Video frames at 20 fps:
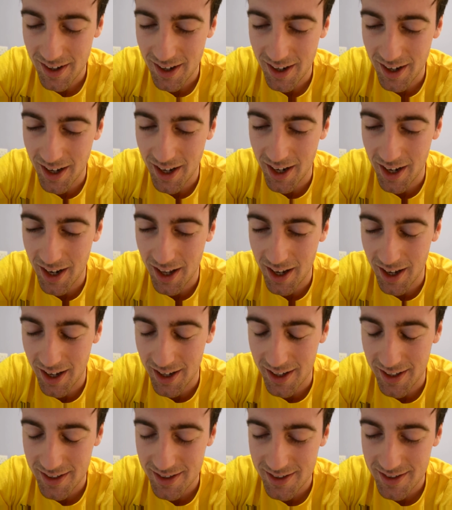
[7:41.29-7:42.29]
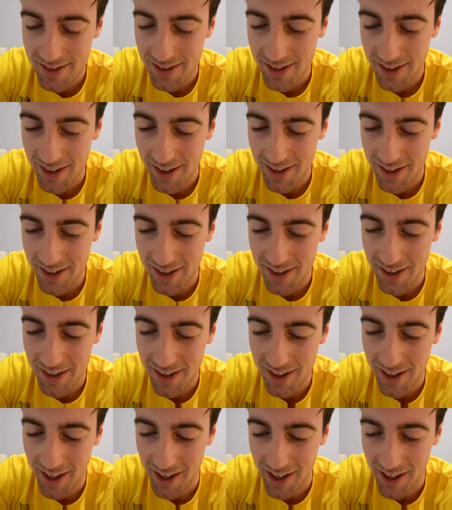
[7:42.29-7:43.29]
I liked
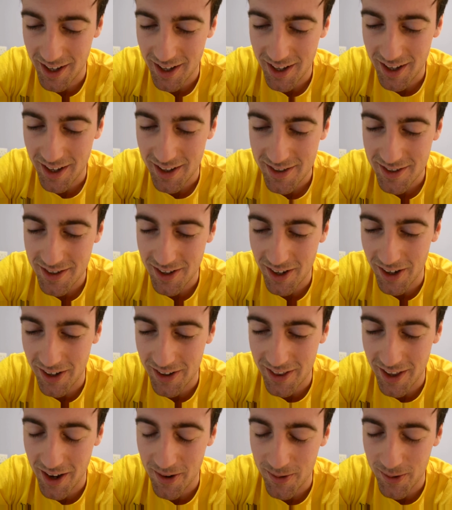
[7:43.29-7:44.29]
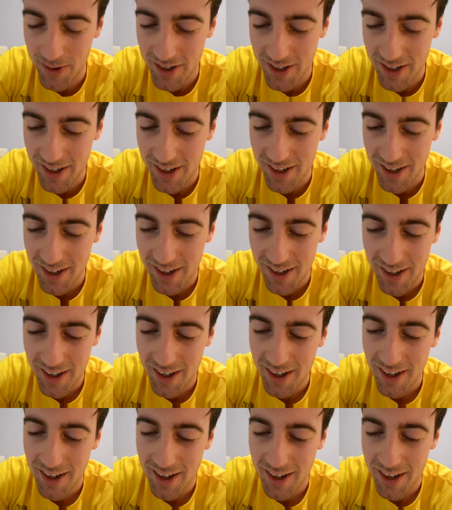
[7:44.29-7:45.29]
it. So there were,
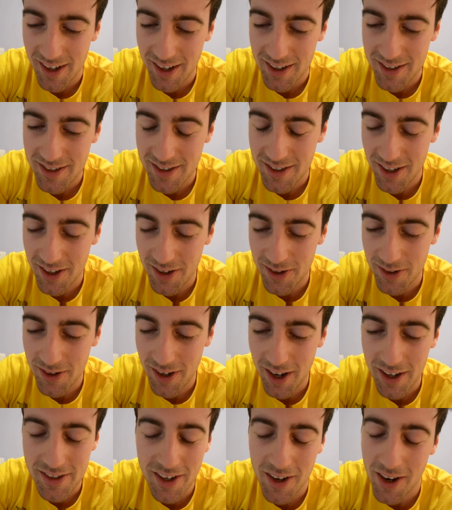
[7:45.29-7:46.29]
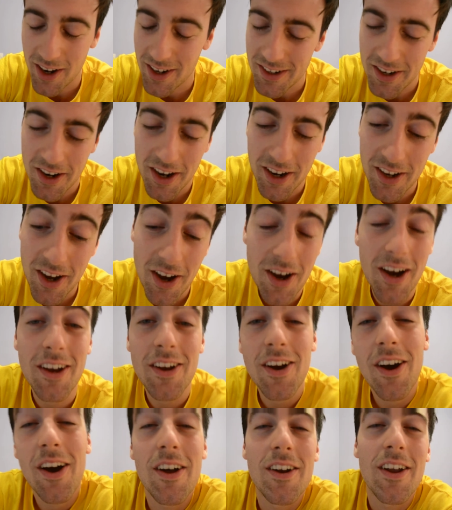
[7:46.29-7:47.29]
I
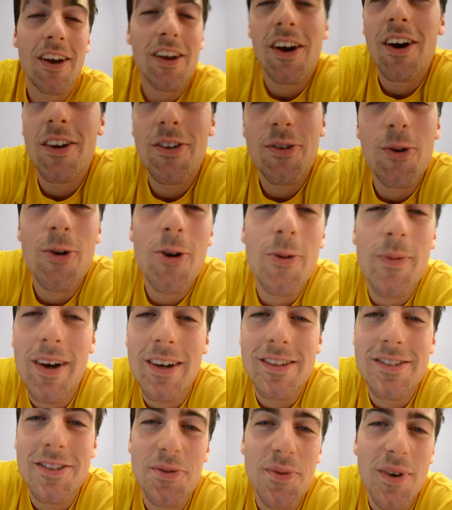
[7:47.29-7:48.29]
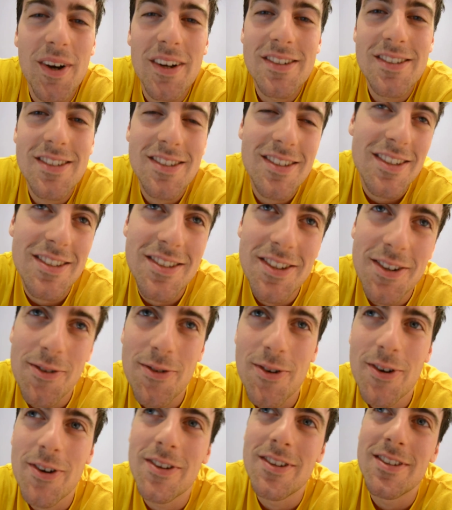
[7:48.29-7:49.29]
can't talk about it too much because it
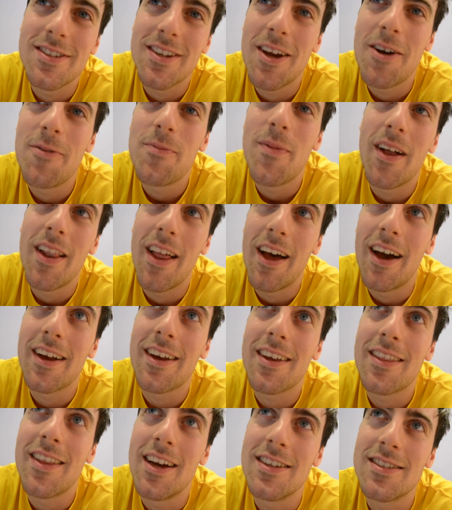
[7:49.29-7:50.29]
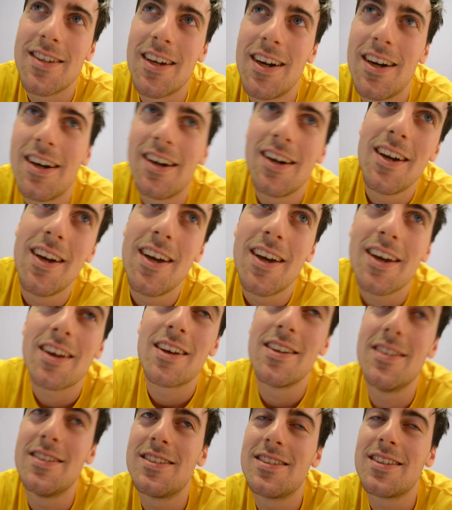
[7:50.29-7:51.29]
ruins it. But like, there's a
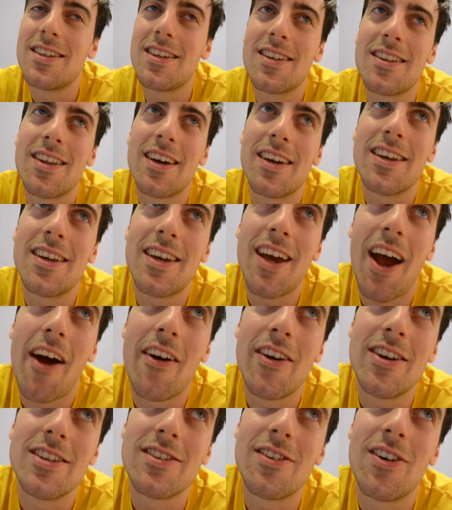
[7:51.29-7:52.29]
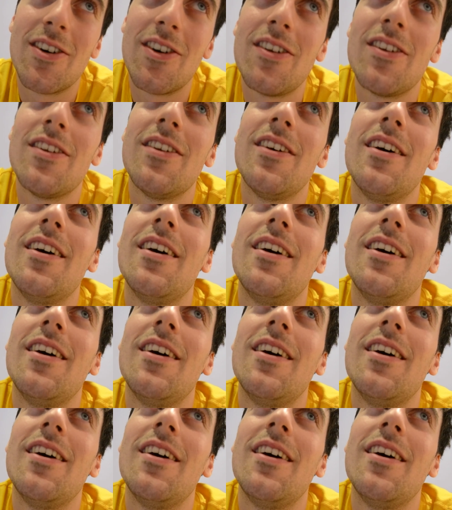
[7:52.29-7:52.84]
conceit that he carries on,